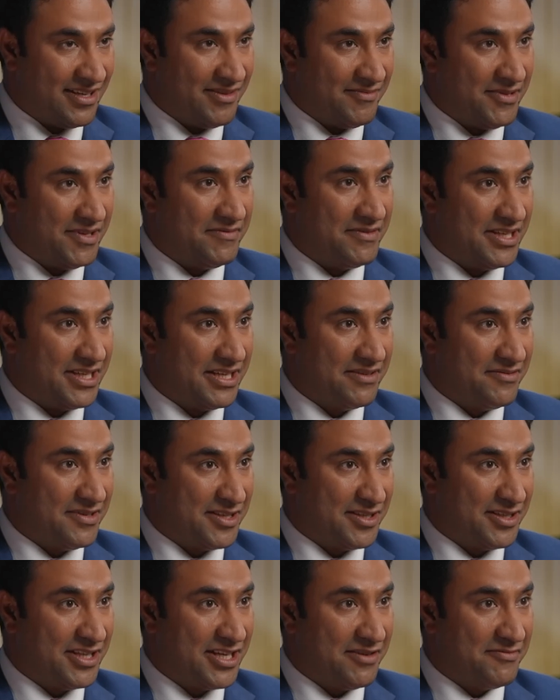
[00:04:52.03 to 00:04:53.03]
We even
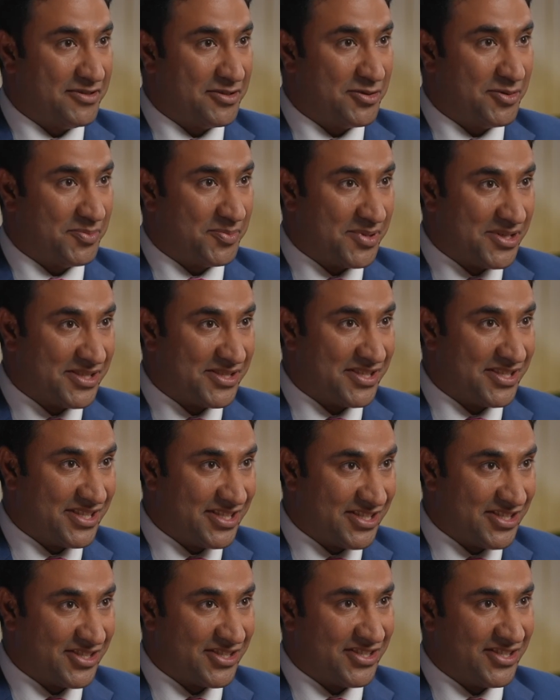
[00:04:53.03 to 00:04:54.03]
gave it to
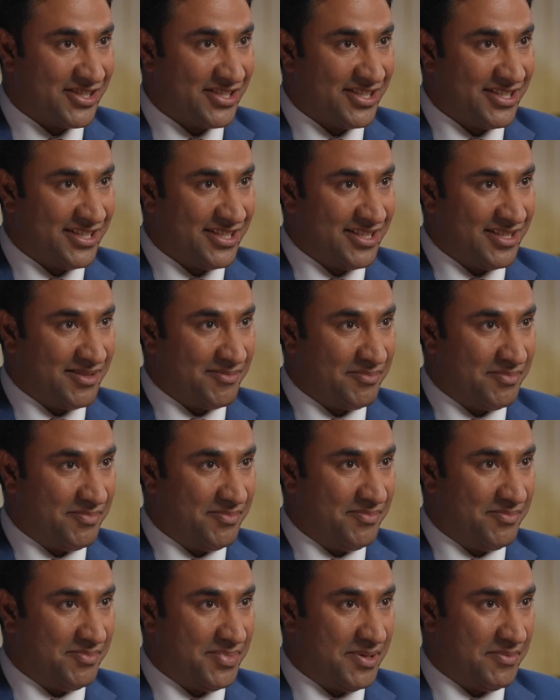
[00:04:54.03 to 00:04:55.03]
prisoners,
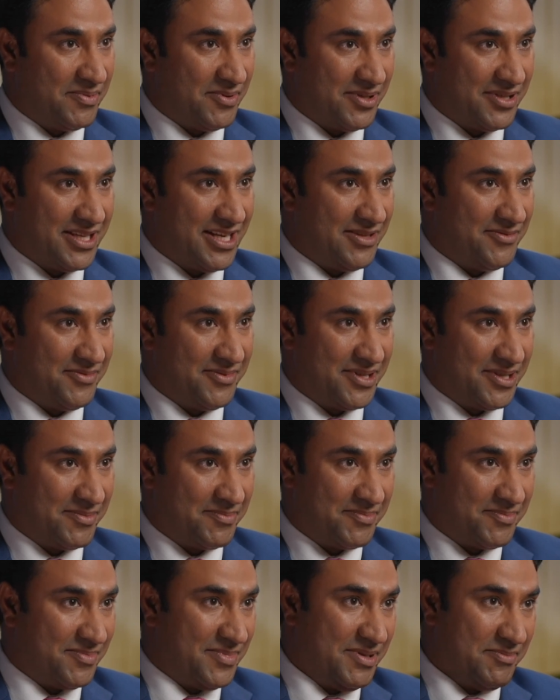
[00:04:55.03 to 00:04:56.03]
people that were
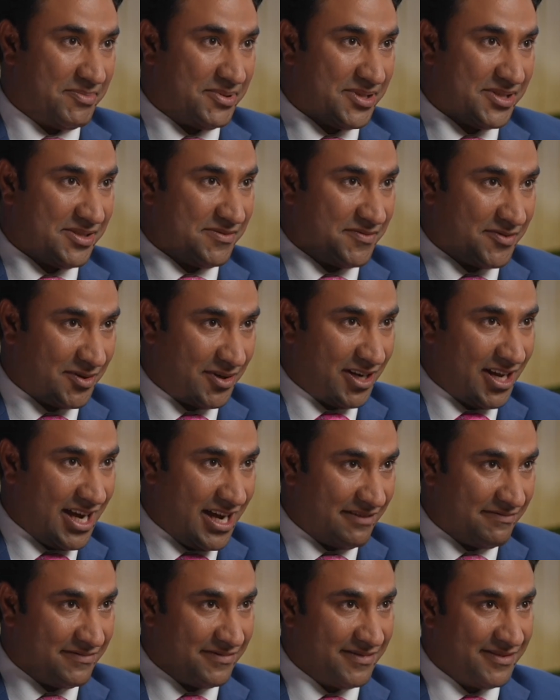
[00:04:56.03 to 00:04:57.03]
in prison for
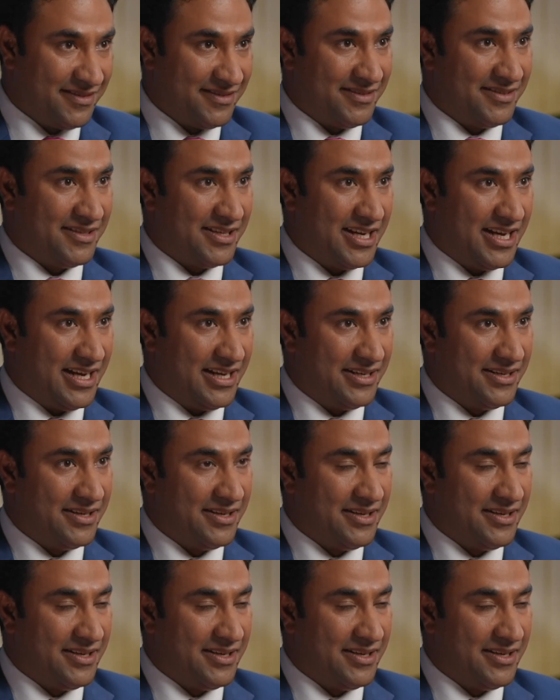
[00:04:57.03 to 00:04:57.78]
life. And